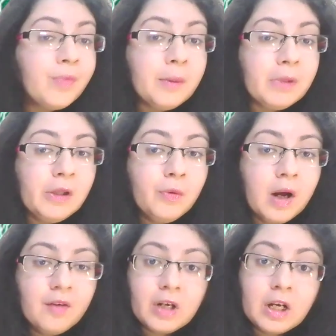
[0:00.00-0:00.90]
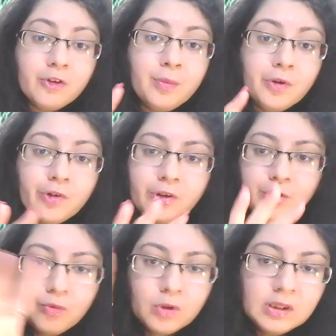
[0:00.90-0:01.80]
people who have
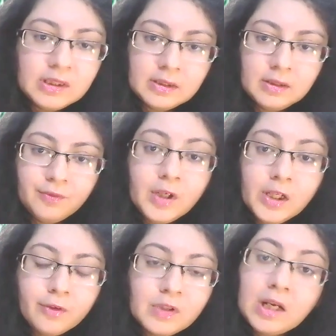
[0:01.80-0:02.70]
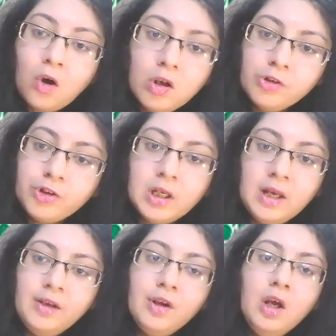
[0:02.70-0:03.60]
contributed towards the field of psychology
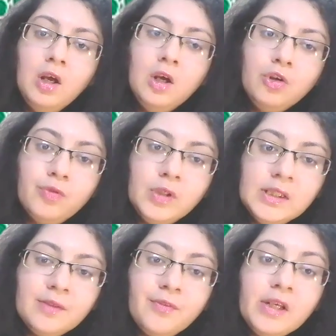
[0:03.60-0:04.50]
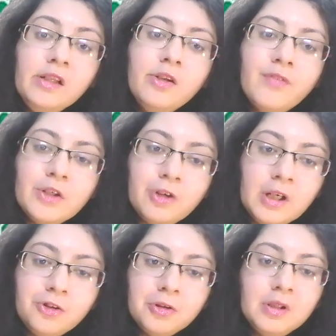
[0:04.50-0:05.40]
and towards the field of
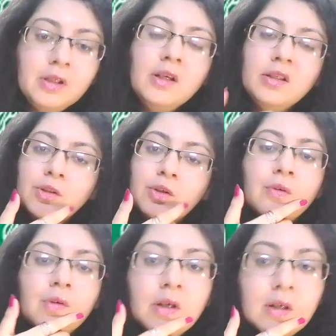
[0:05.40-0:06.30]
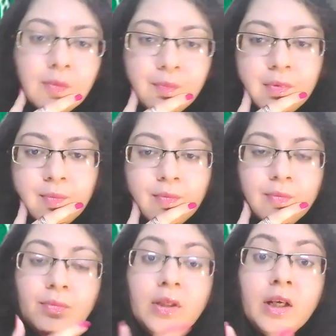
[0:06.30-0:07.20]
education. So
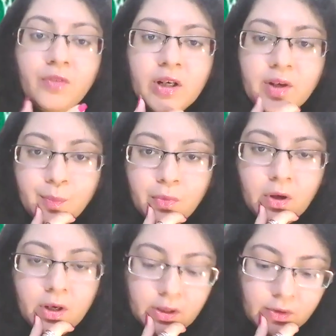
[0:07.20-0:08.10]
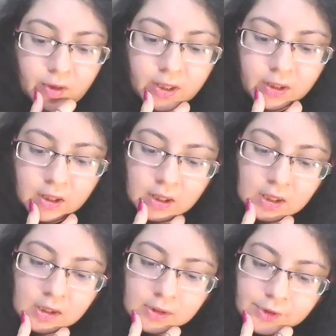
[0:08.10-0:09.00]
they're very important, right?
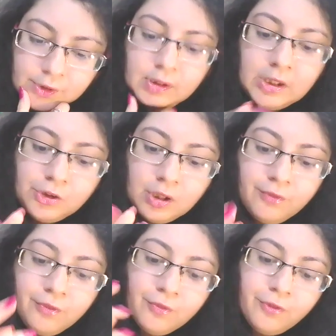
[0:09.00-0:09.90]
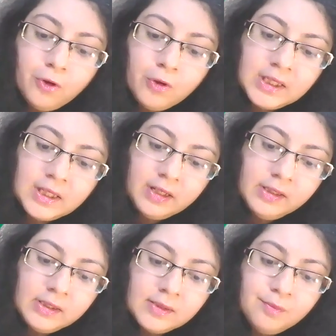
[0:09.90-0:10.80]
So teaching four
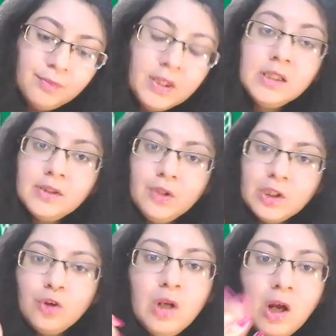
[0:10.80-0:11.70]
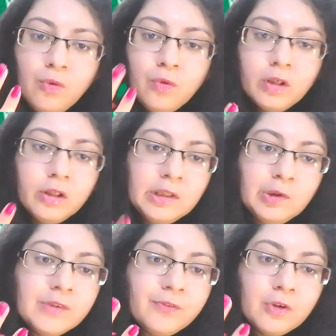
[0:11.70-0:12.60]
skills means, so now what are
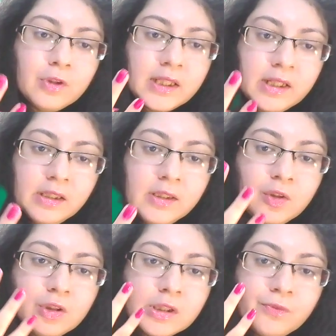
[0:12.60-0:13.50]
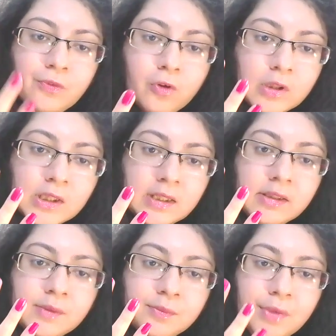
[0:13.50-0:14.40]
those four skills? Those four
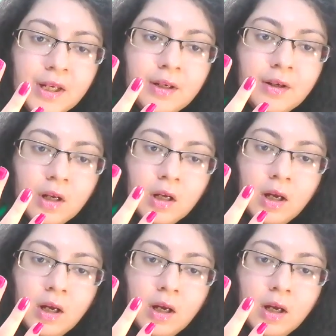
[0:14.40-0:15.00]
skills being